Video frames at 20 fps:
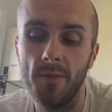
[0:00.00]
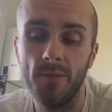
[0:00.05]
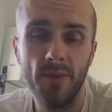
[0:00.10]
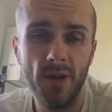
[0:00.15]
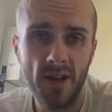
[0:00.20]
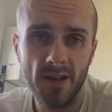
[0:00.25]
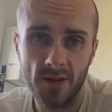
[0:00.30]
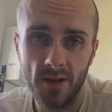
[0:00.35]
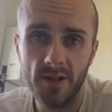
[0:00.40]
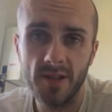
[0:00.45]

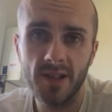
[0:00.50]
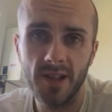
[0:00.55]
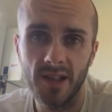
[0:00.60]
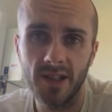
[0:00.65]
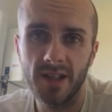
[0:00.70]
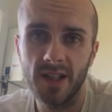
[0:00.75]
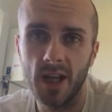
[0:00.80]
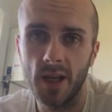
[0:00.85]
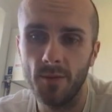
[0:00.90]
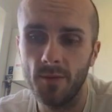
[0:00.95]
Bread does
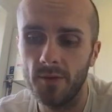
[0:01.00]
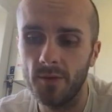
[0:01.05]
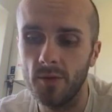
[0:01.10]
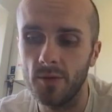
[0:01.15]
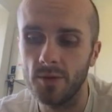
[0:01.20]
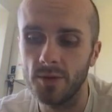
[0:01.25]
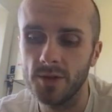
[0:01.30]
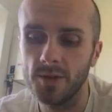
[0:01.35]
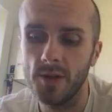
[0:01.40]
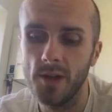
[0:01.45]
take time, of
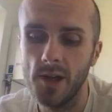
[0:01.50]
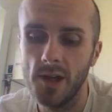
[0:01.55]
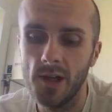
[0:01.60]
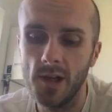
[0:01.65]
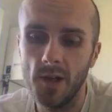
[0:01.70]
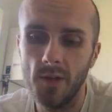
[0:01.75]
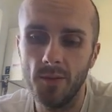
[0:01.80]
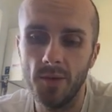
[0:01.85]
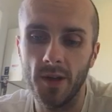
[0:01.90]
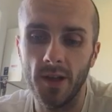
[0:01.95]
course,
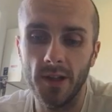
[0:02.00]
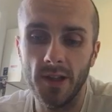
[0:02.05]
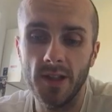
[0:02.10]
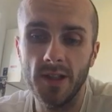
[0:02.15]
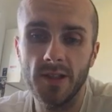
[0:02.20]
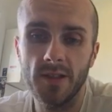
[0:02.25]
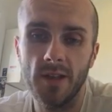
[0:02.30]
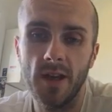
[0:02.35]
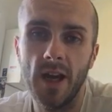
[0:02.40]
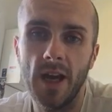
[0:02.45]
but at
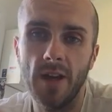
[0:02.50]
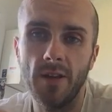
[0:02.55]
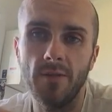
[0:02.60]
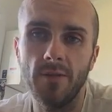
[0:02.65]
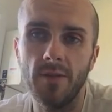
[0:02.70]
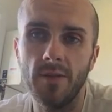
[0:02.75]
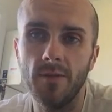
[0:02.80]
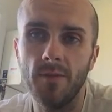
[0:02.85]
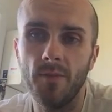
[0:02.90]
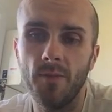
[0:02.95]
least
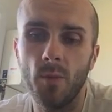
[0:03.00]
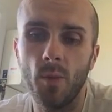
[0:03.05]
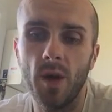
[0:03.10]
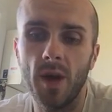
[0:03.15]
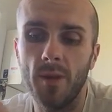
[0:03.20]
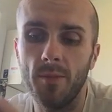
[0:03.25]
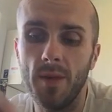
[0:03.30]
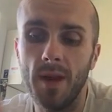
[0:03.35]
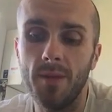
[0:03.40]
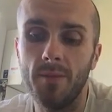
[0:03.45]
when
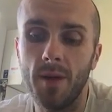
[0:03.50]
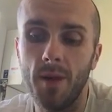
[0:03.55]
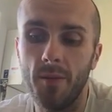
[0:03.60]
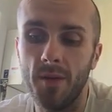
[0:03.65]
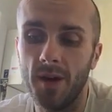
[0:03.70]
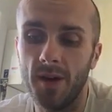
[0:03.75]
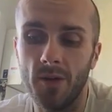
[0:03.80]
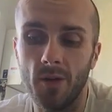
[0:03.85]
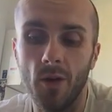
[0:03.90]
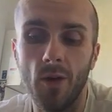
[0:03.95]
I make my
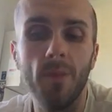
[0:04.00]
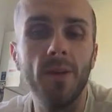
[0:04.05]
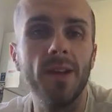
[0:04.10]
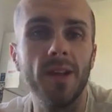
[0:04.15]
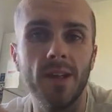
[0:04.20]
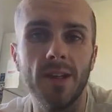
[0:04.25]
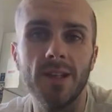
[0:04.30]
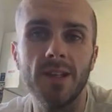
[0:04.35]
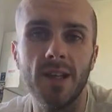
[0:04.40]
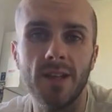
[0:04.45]
bread
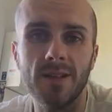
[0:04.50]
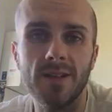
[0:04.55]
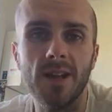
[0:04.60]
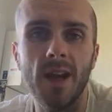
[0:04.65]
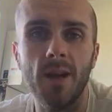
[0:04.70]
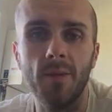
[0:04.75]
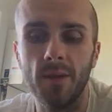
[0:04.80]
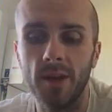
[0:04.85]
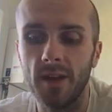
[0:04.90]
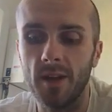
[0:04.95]
normally, it takes
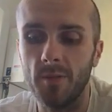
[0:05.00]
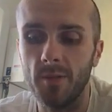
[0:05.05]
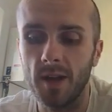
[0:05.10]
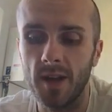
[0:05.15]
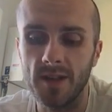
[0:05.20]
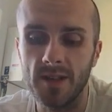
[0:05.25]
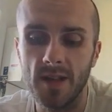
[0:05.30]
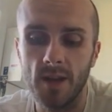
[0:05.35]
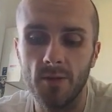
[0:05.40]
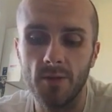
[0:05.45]
time. Like I
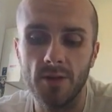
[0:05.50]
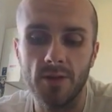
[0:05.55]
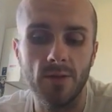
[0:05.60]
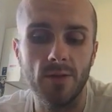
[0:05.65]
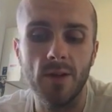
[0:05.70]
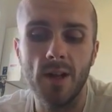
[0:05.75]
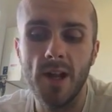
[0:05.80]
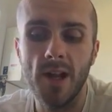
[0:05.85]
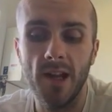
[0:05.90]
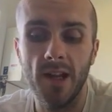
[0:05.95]
make a
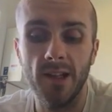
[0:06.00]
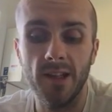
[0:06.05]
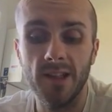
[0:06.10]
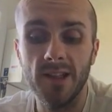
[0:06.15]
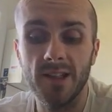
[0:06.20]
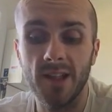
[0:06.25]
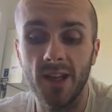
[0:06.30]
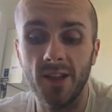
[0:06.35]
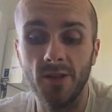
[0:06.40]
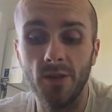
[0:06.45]
sourdough, at
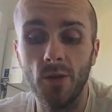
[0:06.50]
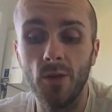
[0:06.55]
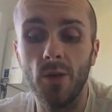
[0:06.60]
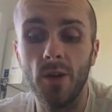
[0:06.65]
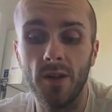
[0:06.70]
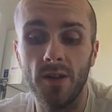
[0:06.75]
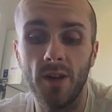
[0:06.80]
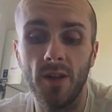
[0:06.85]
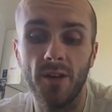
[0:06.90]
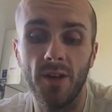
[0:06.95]
least I
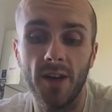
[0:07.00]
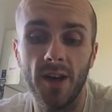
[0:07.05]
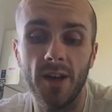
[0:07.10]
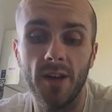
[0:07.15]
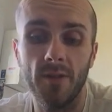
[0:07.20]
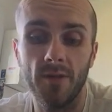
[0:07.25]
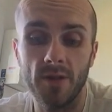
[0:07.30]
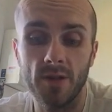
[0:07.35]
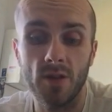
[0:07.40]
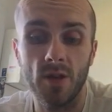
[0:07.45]
know at the other
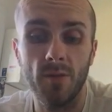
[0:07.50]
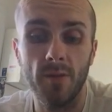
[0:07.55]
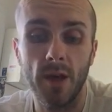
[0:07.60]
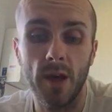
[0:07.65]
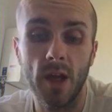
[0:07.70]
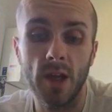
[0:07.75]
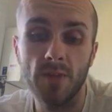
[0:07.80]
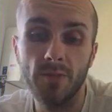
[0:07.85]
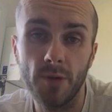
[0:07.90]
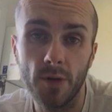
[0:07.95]
end of it's going to
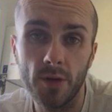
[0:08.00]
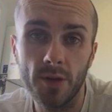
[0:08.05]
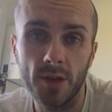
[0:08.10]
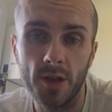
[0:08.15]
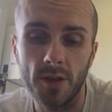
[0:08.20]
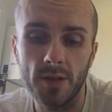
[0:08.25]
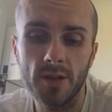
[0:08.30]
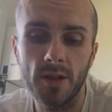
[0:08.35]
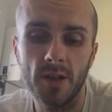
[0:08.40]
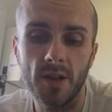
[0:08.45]
be a nice
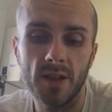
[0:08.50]
product.